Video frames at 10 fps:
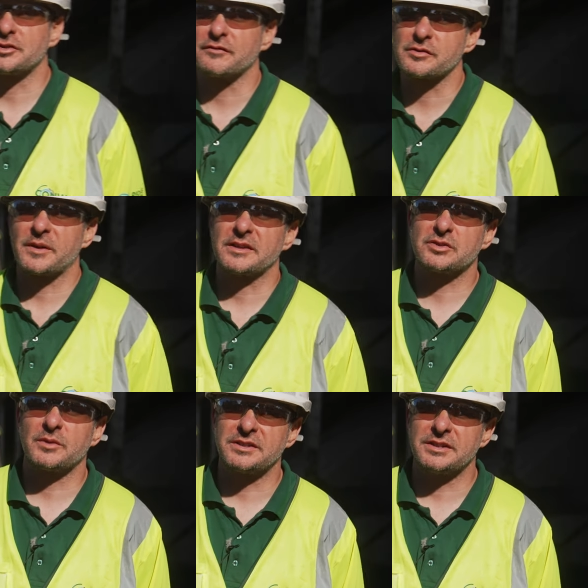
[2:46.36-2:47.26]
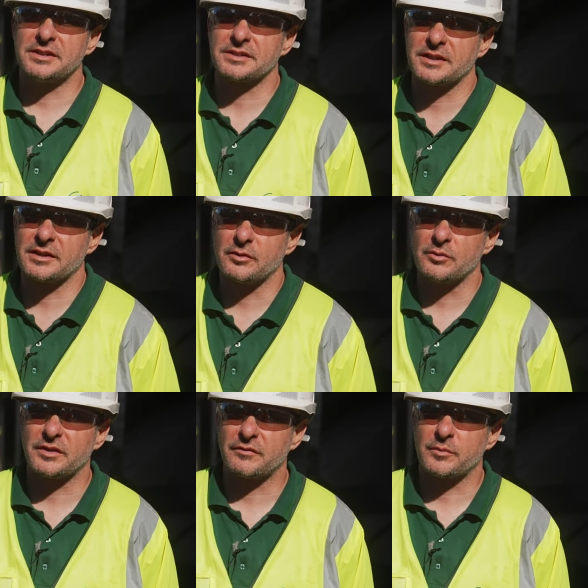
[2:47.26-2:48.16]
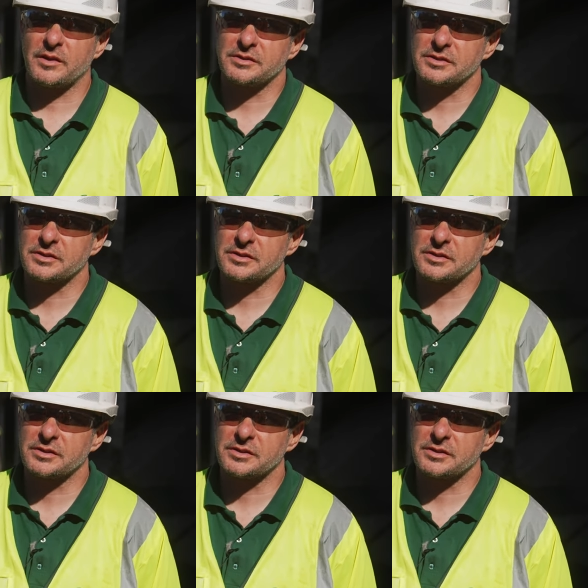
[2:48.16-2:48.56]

shovels about 20 years now, all different ones.